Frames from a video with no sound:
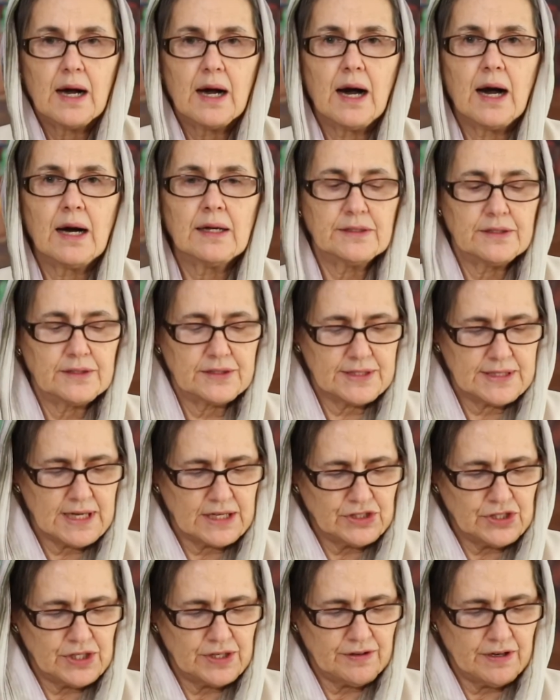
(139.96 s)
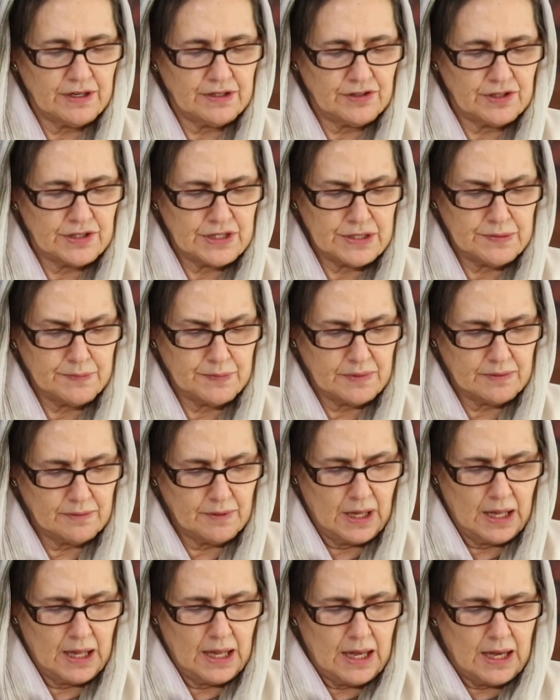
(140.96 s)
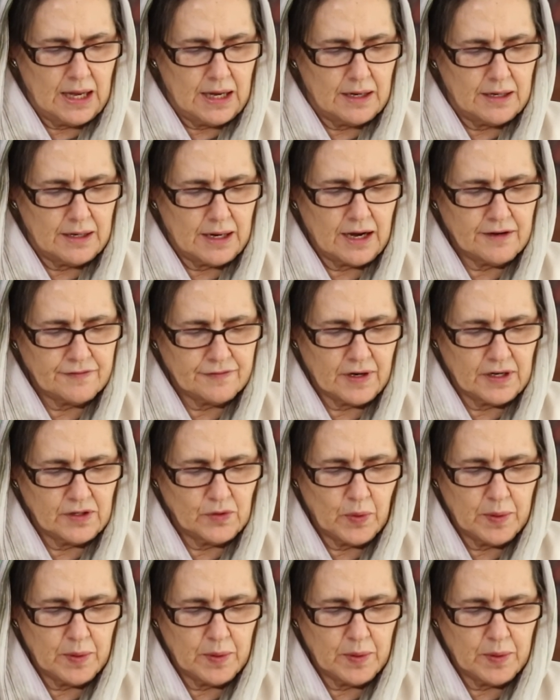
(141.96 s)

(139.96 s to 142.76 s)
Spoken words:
Under such a regime, Afghan